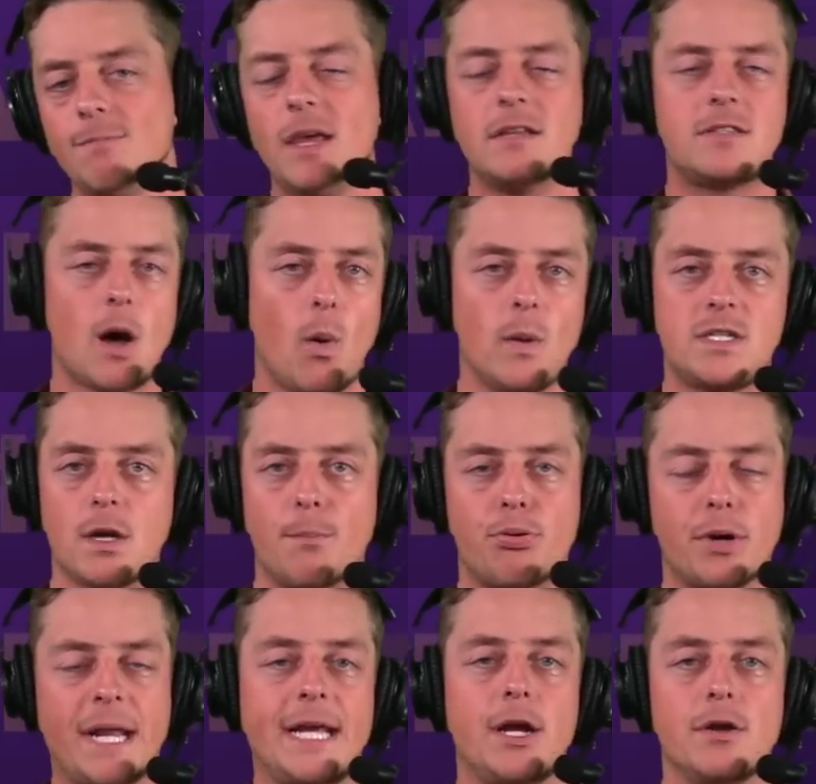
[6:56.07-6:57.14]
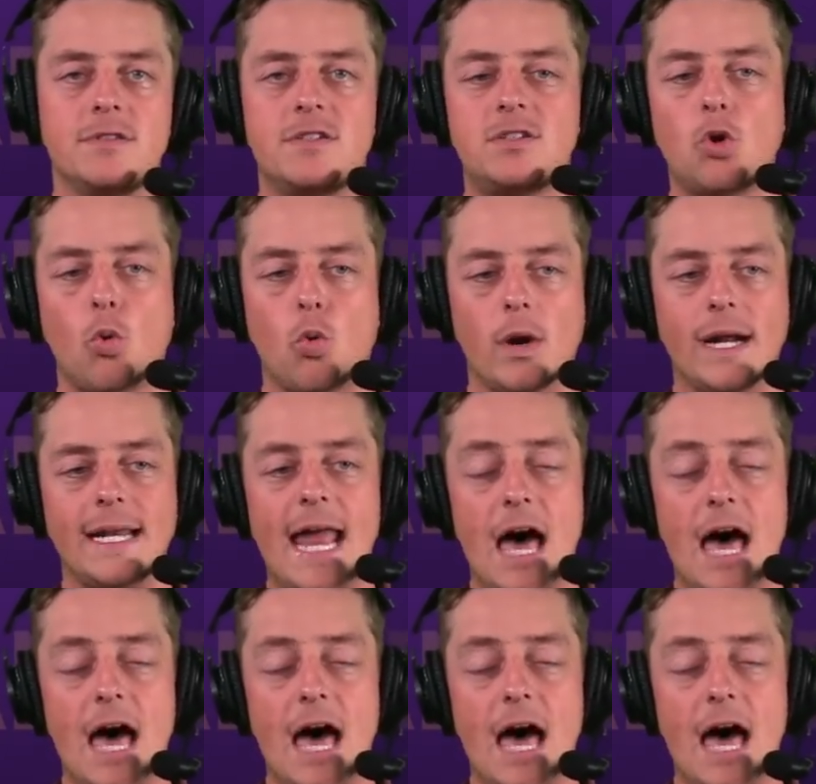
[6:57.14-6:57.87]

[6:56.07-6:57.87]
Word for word: it's always a pretty good story.